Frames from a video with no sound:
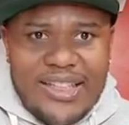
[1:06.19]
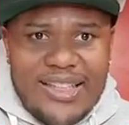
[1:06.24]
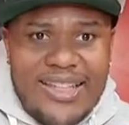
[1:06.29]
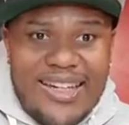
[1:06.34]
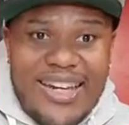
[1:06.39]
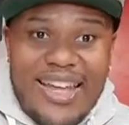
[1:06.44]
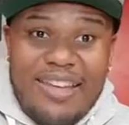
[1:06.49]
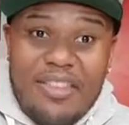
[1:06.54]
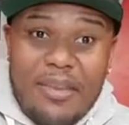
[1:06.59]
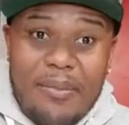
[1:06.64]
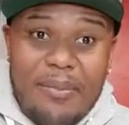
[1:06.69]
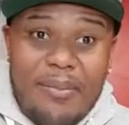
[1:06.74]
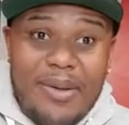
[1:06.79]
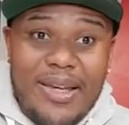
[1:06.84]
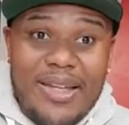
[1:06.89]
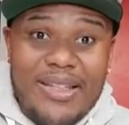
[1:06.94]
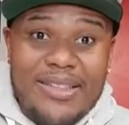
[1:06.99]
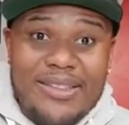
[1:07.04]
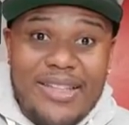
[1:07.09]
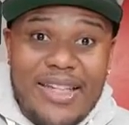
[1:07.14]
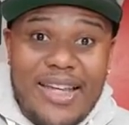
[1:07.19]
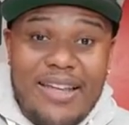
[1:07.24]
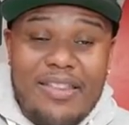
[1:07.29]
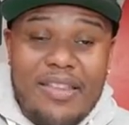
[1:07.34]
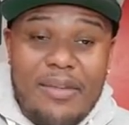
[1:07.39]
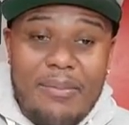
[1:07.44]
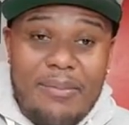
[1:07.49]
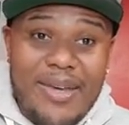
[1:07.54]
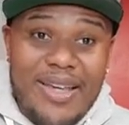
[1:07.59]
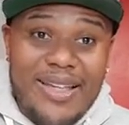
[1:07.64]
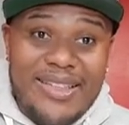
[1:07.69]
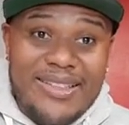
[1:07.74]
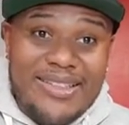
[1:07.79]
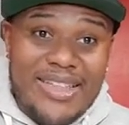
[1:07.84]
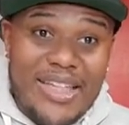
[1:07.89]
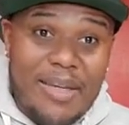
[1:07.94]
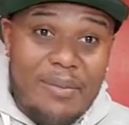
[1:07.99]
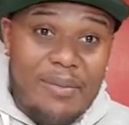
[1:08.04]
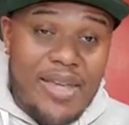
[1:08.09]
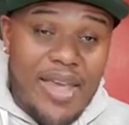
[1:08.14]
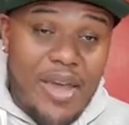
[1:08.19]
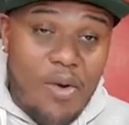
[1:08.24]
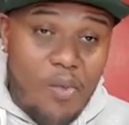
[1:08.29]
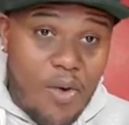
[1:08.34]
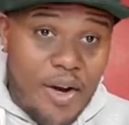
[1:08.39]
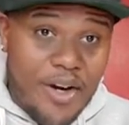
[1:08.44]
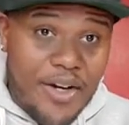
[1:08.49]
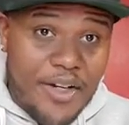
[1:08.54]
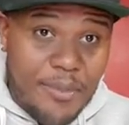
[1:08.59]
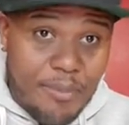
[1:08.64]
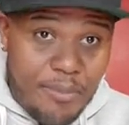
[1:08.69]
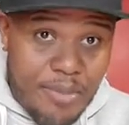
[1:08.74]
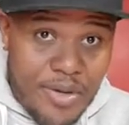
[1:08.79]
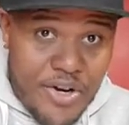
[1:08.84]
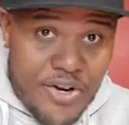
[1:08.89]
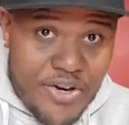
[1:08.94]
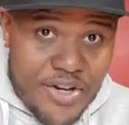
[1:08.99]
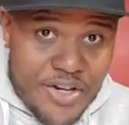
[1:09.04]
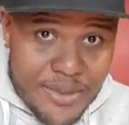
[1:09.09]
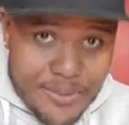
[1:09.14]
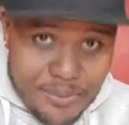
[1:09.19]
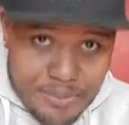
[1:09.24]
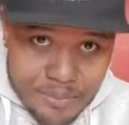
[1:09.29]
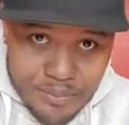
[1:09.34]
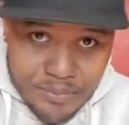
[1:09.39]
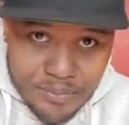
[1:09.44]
I think they have the best. They have the best NBA record. Period.